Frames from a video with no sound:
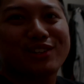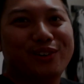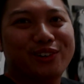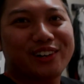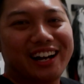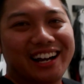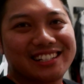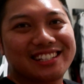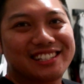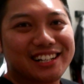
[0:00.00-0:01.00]
is going on
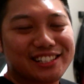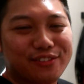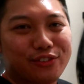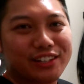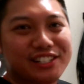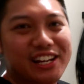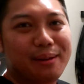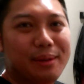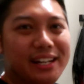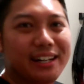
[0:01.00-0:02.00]
guys? It's Justin from the
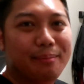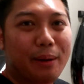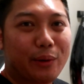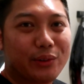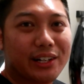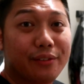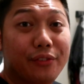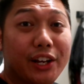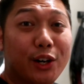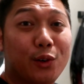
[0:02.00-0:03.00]
J Media back with another
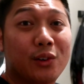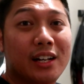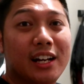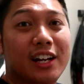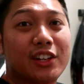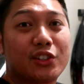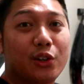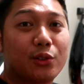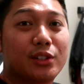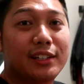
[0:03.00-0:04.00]
video.
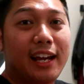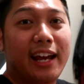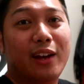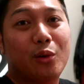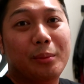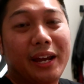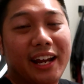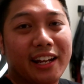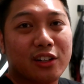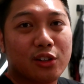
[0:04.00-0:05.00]
So today we'll be
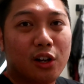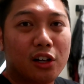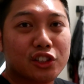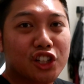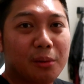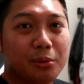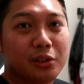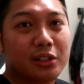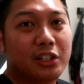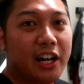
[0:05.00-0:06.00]
heading to Long Shop
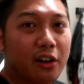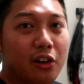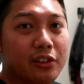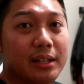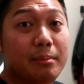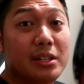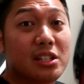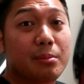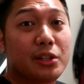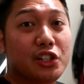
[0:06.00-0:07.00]
to check on the
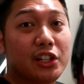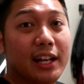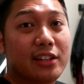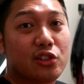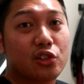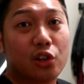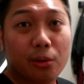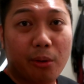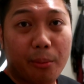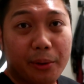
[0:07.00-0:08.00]
Mitsubishi Lancer
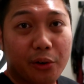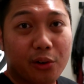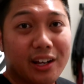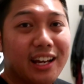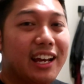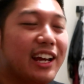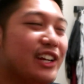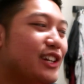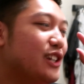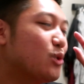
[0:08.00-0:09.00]
Turbo build.
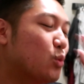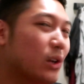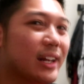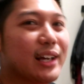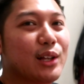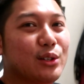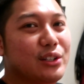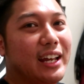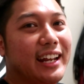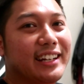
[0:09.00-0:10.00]
She's really close
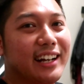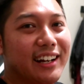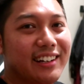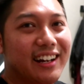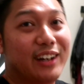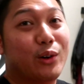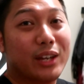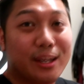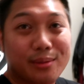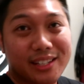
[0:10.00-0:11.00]
to getting done. I know I
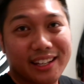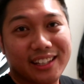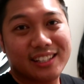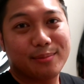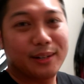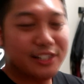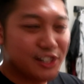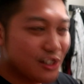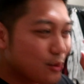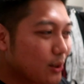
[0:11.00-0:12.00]
keep saying this but
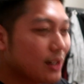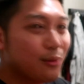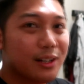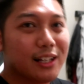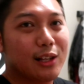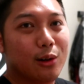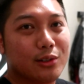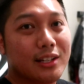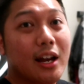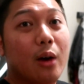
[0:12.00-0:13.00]
she's really really
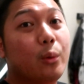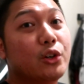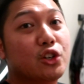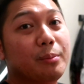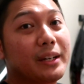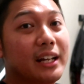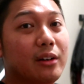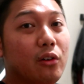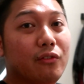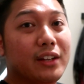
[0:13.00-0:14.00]
close. We should be
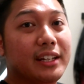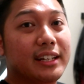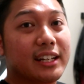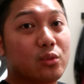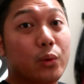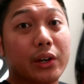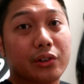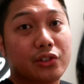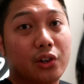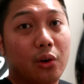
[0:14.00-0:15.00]
done hopefully in the next week
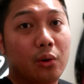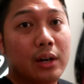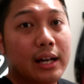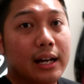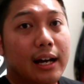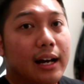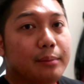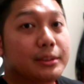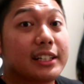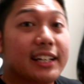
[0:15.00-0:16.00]
or so.
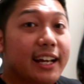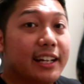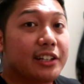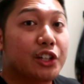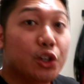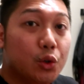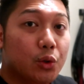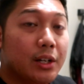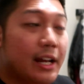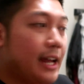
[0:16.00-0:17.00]
I'm um, just gonna get it
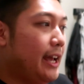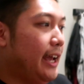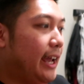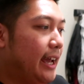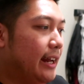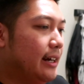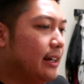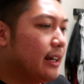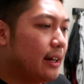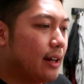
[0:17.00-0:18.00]
tuned. And uh,
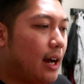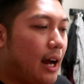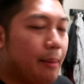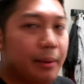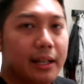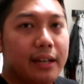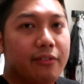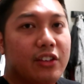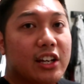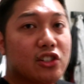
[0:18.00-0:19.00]
yeah, I
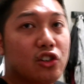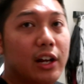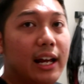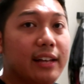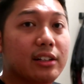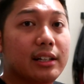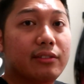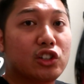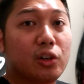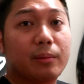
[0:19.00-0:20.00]
believe yesterday I had to
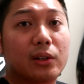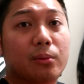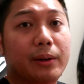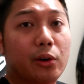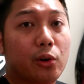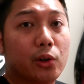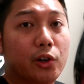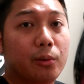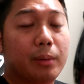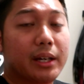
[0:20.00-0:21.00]
leave the shop a little bit
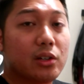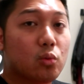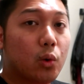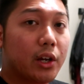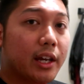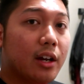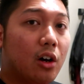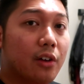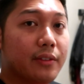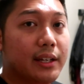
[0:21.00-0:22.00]
earlier, but he was working
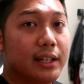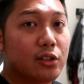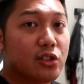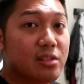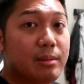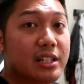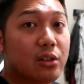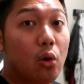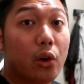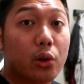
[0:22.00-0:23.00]
on the
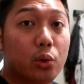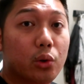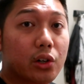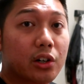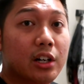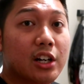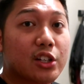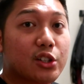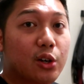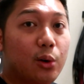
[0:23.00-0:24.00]
transmission oil cooler.
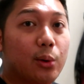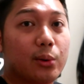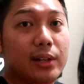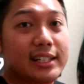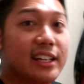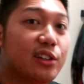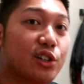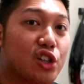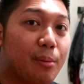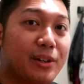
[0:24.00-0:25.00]
So let's head to
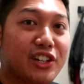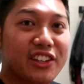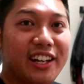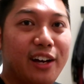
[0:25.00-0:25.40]
the shop and check that